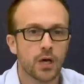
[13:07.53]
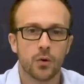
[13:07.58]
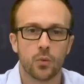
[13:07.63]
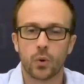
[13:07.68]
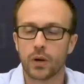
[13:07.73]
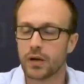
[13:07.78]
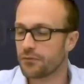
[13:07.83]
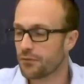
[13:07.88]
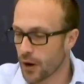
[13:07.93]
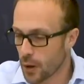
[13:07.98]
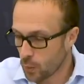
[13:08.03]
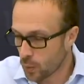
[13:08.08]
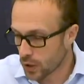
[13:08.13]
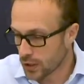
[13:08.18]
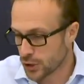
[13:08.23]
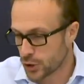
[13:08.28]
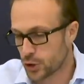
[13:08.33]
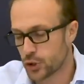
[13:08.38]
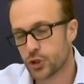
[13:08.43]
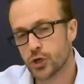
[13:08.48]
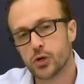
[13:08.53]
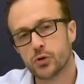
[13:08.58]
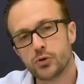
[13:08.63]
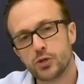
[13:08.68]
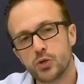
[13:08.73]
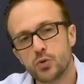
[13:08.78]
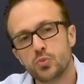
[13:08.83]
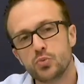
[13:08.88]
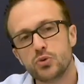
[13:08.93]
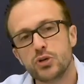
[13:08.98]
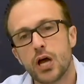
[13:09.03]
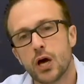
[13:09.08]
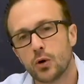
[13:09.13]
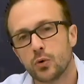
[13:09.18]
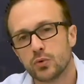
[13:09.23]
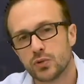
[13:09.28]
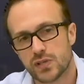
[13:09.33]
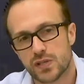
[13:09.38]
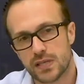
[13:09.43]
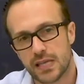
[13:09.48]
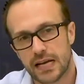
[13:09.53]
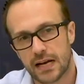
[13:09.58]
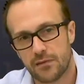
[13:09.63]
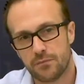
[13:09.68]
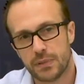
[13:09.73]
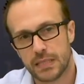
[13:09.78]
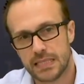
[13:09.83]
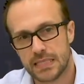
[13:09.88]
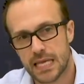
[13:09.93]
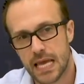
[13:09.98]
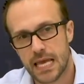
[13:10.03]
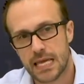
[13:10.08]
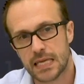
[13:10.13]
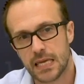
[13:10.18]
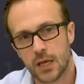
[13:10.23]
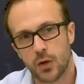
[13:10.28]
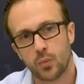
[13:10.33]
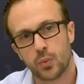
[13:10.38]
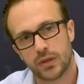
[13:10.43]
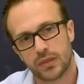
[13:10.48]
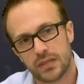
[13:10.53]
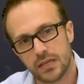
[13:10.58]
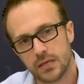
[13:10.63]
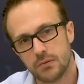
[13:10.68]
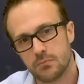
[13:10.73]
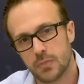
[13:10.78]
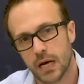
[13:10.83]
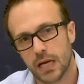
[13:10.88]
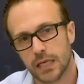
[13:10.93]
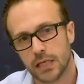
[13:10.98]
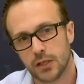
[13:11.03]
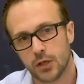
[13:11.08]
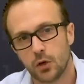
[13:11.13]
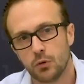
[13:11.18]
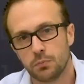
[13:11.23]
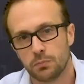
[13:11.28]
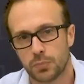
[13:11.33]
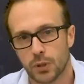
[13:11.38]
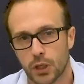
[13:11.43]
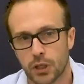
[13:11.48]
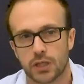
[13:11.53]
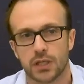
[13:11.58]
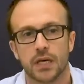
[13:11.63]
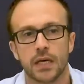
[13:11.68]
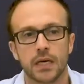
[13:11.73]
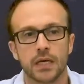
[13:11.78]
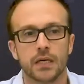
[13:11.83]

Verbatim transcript: What if I want to show you notes that I've been taking within my notebook?